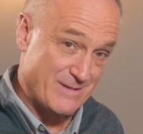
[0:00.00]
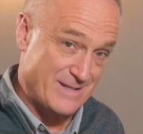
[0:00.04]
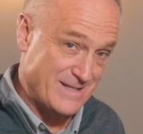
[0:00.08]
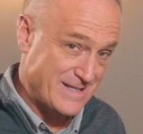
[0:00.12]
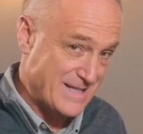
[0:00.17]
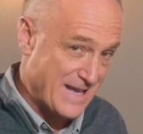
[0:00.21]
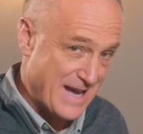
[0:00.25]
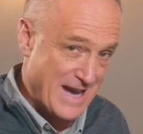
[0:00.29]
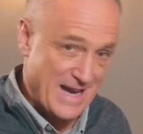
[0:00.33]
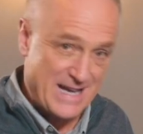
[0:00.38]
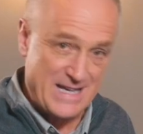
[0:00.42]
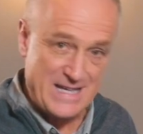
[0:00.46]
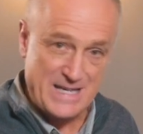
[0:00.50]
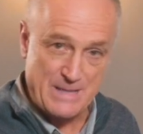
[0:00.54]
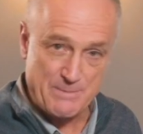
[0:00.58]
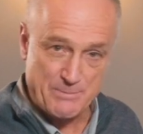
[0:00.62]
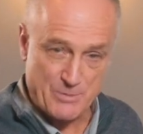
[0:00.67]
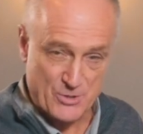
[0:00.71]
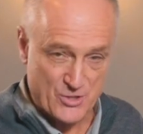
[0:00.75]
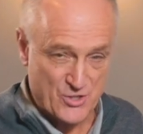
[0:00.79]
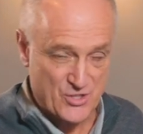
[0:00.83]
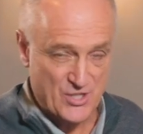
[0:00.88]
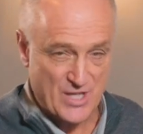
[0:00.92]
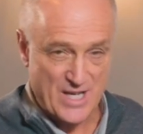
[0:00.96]

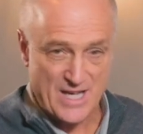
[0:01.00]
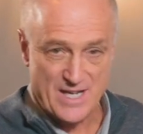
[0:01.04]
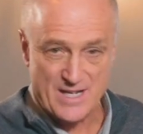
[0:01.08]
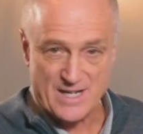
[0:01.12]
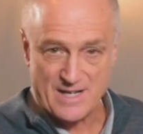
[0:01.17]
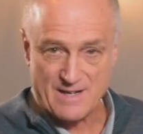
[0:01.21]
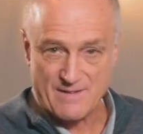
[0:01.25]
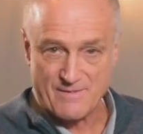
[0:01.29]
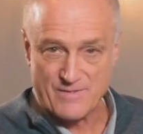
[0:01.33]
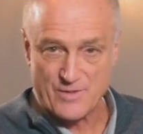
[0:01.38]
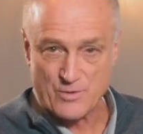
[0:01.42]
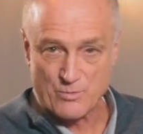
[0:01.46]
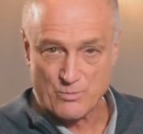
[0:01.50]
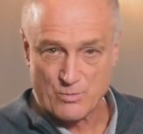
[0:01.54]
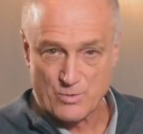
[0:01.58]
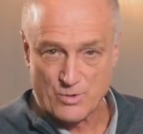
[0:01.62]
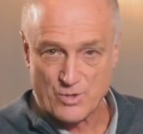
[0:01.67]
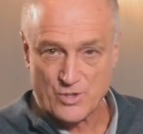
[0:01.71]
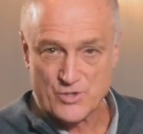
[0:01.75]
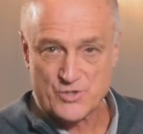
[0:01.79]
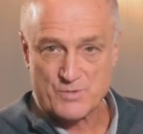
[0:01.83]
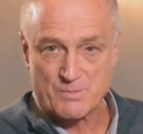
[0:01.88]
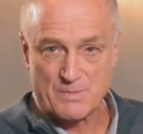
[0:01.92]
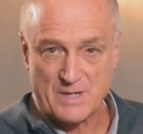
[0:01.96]
90% of the
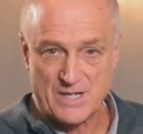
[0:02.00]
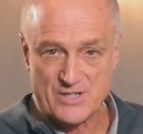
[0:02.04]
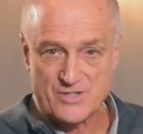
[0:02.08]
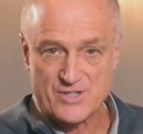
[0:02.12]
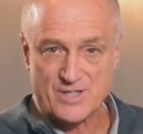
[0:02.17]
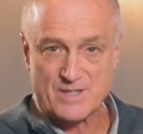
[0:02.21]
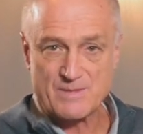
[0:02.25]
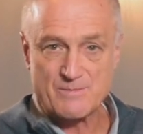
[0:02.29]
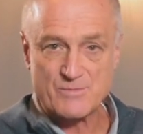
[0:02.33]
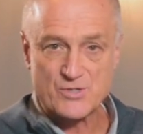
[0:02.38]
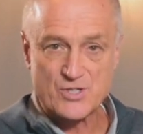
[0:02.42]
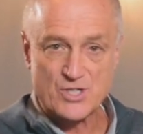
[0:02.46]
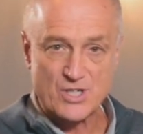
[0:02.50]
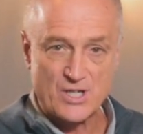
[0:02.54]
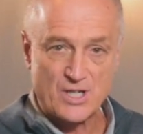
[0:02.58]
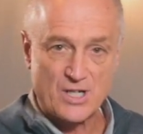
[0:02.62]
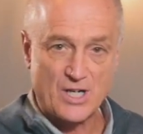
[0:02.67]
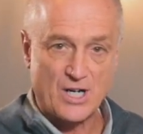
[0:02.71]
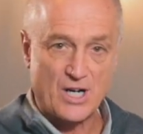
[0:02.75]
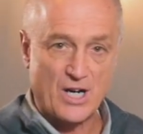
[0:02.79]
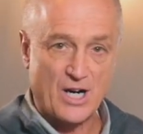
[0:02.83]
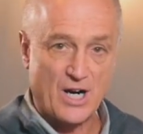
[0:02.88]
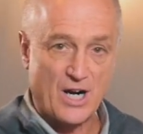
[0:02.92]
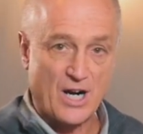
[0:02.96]
world's Muslims
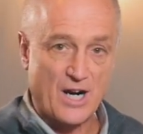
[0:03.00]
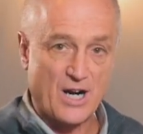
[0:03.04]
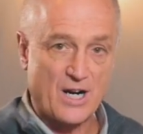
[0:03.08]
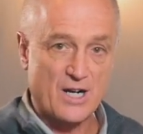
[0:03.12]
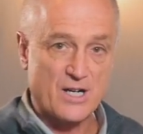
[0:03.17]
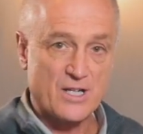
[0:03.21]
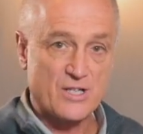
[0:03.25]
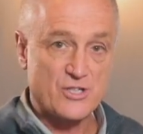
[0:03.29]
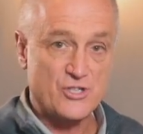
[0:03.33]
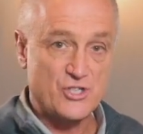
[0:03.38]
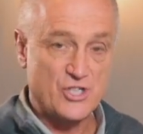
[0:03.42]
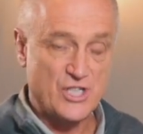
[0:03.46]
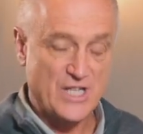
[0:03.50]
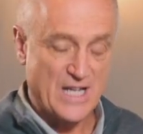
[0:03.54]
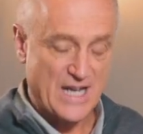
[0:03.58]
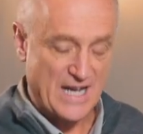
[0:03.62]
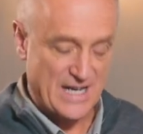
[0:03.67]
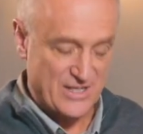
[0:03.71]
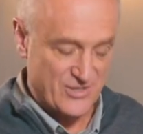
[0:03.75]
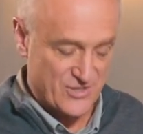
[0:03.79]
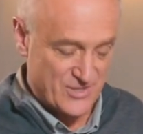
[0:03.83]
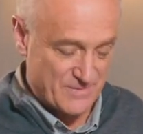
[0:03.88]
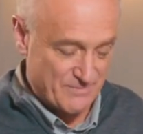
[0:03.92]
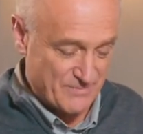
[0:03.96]
are
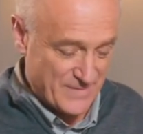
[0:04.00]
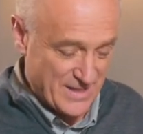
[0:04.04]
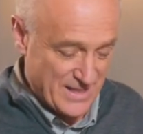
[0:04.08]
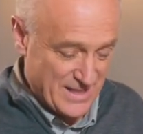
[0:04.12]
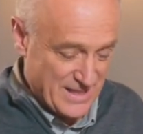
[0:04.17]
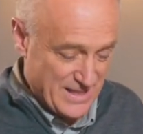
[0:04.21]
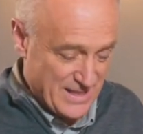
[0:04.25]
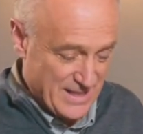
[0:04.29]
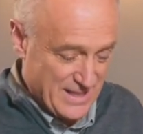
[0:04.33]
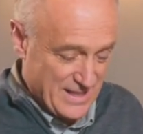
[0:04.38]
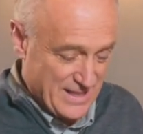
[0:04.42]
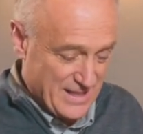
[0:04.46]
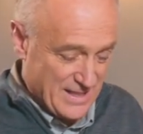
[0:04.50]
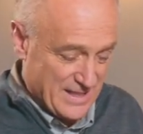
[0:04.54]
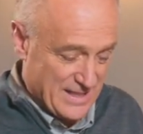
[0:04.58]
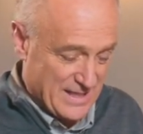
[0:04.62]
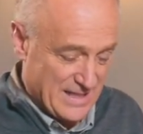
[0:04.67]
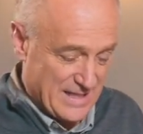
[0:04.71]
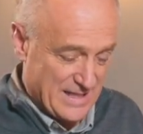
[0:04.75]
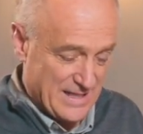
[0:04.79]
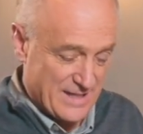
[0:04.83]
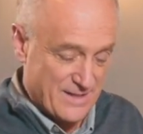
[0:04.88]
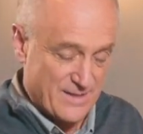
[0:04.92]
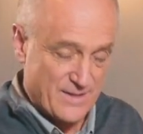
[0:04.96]
Shiites.
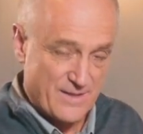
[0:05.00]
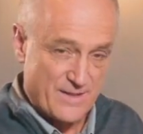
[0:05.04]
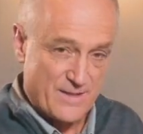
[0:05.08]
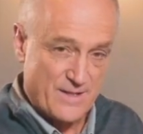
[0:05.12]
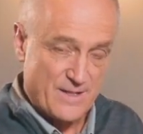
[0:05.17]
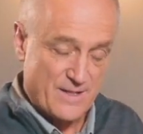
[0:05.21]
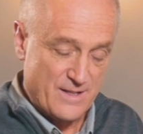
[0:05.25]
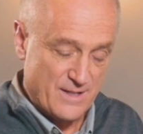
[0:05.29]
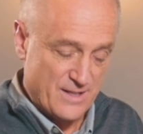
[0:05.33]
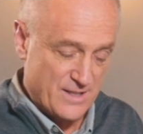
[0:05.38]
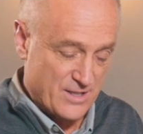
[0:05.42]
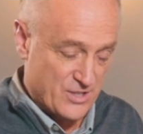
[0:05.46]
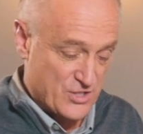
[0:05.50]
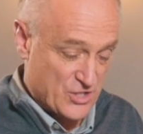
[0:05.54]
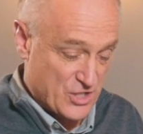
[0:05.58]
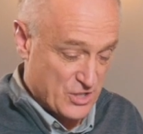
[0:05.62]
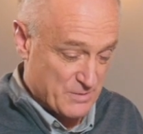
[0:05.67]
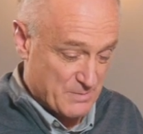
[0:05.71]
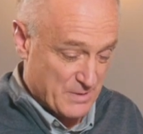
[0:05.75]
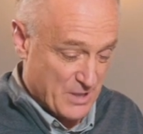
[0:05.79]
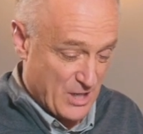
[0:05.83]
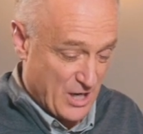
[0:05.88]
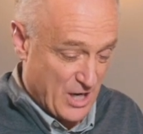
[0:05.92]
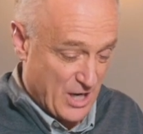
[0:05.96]

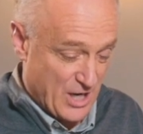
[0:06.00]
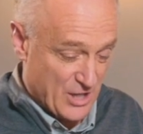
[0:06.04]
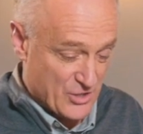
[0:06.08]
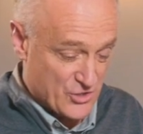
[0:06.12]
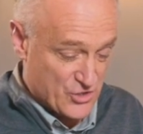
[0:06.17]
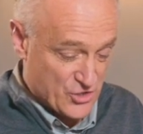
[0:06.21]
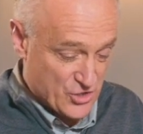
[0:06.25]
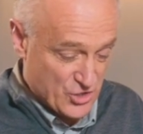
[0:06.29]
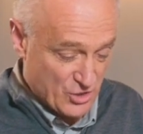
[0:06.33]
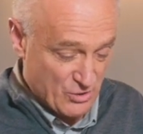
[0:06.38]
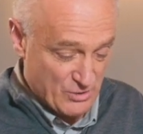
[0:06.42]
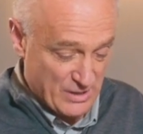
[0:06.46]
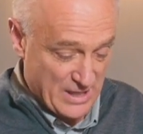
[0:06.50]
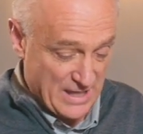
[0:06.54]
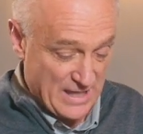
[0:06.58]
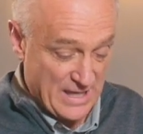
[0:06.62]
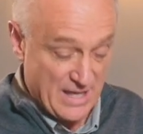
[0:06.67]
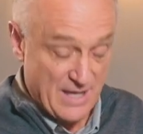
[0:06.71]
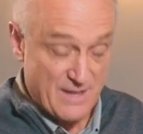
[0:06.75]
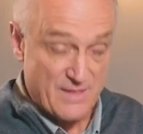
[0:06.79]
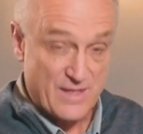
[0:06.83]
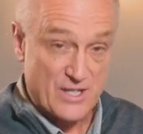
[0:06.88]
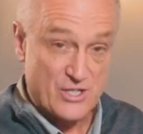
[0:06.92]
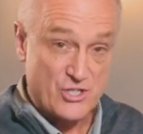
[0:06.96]
Are Sunni.
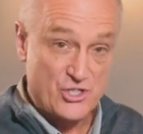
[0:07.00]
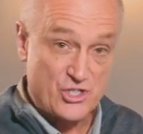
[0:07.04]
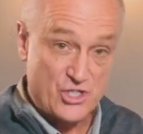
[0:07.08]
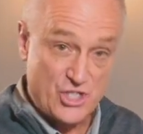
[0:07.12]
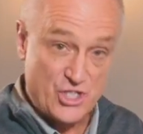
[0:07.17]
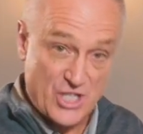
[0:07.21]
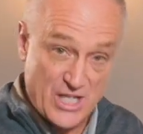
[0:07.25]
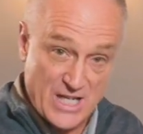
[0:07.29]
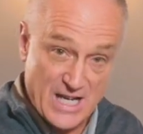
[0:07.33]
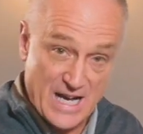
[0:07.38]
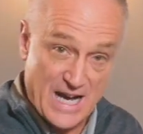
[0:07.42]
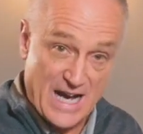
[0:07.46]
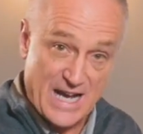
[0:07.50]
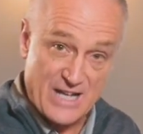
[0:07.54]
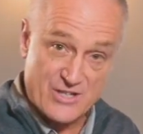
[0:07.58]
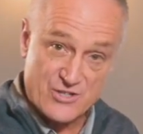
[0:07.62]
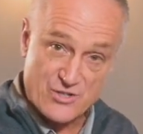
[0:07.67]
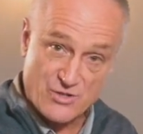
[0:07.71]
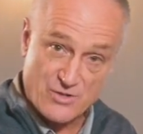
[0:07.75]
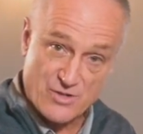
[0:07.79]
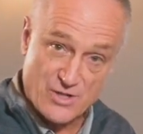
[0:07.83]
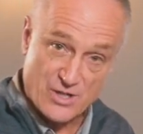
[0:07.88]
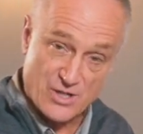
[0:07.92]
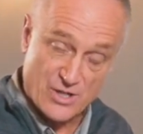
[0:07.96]
The
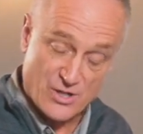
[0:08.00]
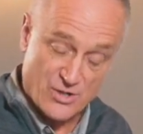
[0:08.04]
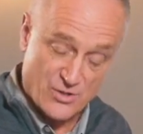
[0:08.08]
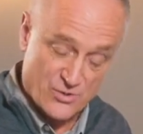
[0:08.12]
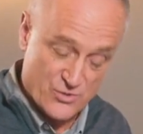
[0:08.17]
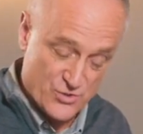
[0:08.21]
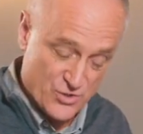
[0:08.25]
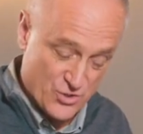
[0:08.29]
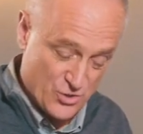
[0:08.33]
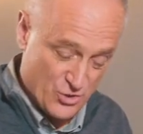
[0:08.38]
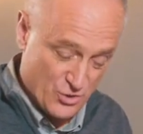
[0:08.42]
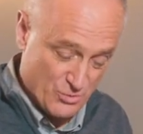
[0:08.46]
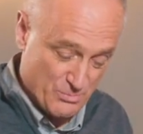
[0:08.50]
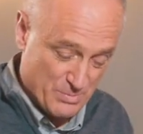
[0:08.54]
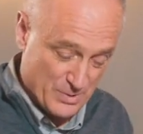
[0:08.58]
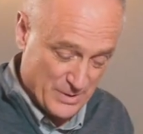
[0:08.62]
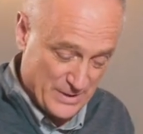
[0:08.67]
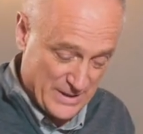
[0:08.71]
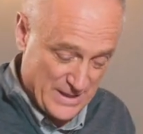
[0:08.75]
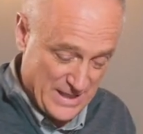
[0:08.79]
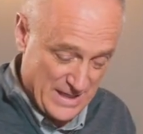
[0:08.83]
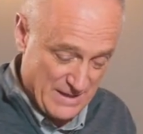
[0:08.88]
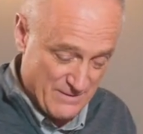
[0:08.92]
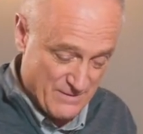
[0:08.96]
Shiites are those who
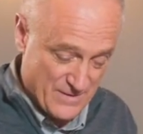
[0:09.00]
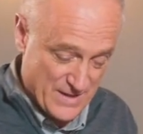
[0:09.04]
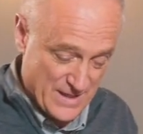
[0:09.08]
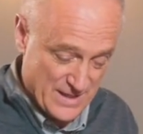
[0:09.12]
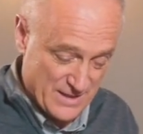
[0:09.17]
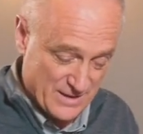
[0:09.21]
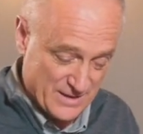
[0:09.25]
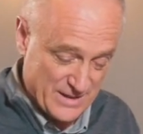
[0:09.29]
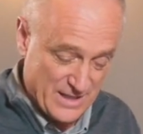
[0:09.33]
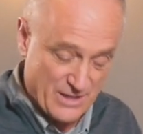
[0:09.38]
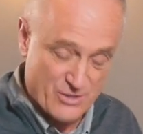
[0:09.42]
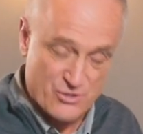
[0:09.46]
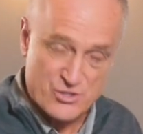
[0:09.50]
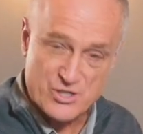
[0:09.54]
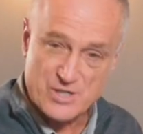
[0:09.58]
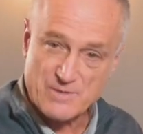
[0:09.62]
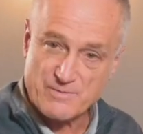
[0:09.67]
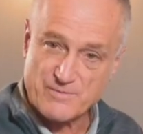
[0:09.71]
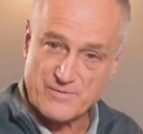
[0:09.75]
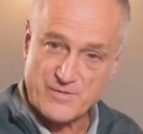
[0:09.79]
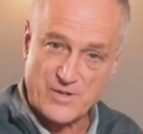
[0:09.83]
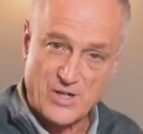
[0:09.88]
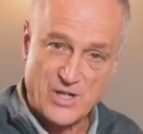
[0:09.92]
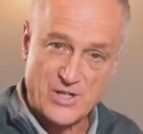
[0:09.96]
believe that
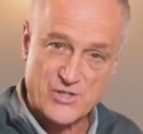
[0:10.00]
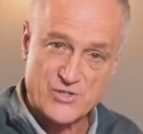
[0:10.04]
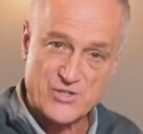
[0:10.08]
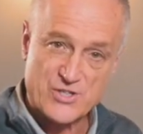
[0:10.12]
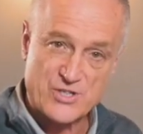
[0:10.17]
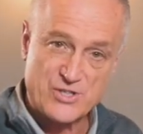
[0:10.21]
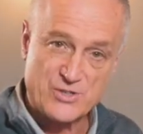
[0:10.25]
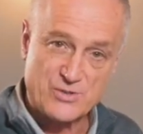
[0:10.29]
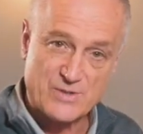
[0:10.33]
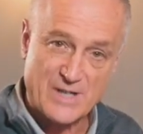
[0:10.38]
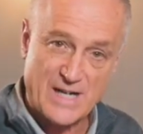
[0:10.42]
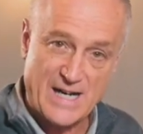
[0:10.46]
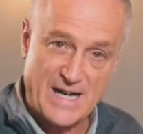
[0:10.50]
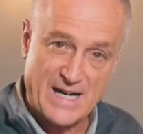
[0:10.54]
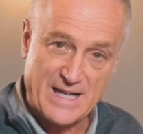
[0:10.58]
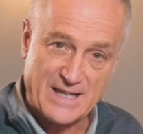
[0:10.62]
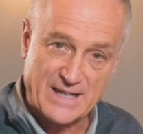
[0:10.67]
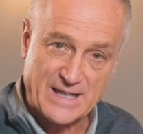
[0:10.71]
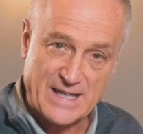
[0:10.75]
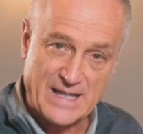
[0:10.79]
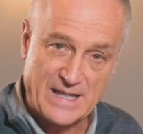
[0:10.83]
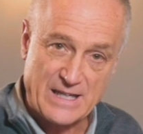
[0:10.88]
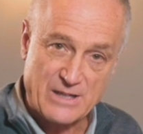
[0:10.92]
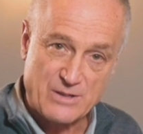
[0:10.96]
leadership falls to
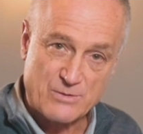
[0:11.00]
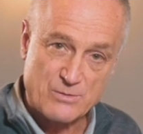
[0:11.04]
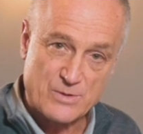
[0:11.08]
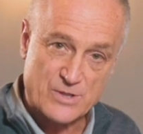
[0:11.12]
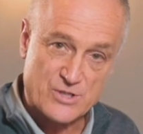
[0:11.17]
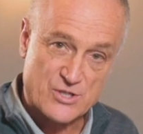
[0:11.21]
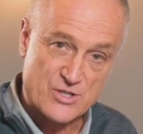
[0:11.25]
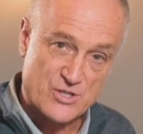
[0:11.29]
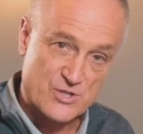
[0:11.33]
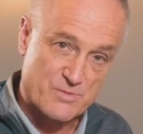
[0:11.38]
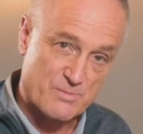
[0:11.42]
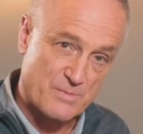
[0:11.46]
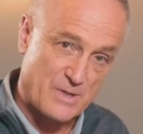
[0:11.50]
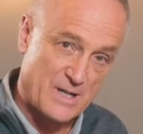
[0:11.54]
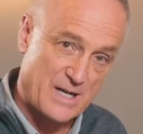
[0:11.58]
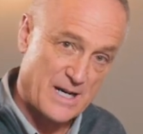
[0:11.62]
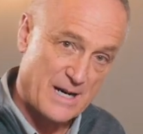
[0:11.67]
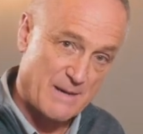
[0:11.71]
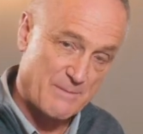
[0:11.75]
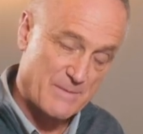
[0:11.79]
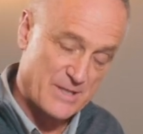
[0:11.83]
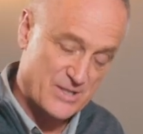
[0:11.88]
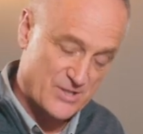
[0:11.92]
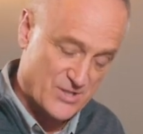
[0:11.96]
Ali, which is
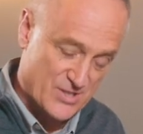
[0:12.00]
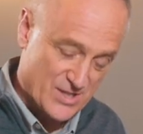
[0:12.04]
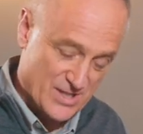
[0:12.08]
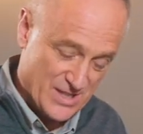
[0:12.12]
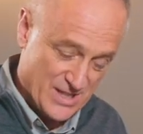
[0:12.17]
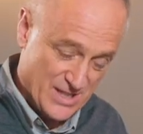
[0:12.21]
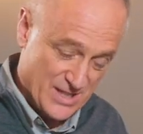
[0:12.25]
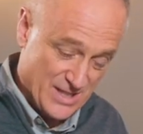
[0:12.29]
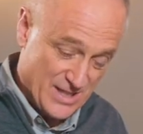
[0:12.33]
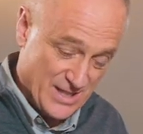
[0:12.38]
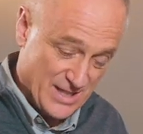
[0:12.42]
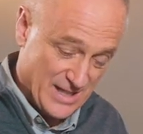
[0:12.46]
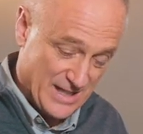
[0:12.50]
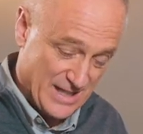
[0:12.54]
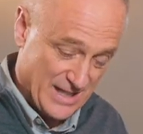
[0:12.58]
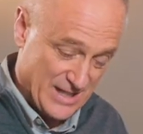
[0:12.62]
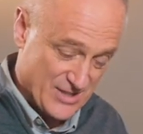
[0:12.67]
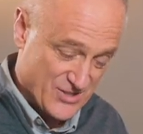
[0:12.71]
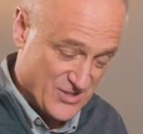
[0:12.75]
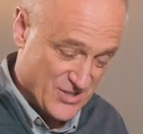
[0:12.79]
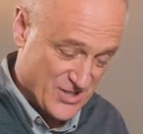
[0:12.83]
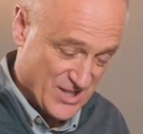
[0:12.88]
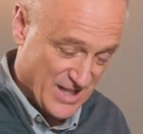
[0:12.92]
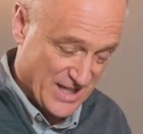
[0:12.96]
Muhammad's
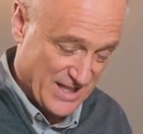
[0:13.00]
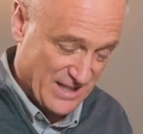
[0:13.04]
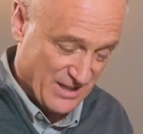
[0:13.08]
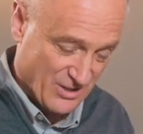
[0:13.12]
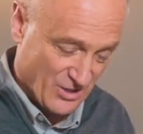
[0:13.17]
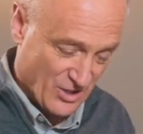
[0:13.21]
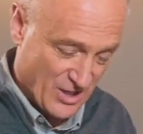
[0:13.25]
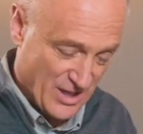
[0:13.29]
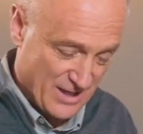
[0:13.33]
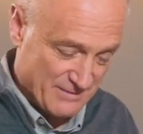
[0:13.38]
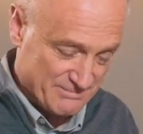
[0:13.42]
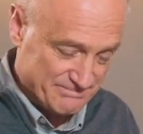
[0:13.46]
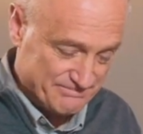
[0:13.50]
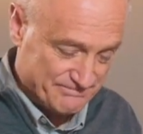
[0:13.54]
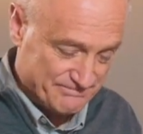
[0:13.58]
son-in-law.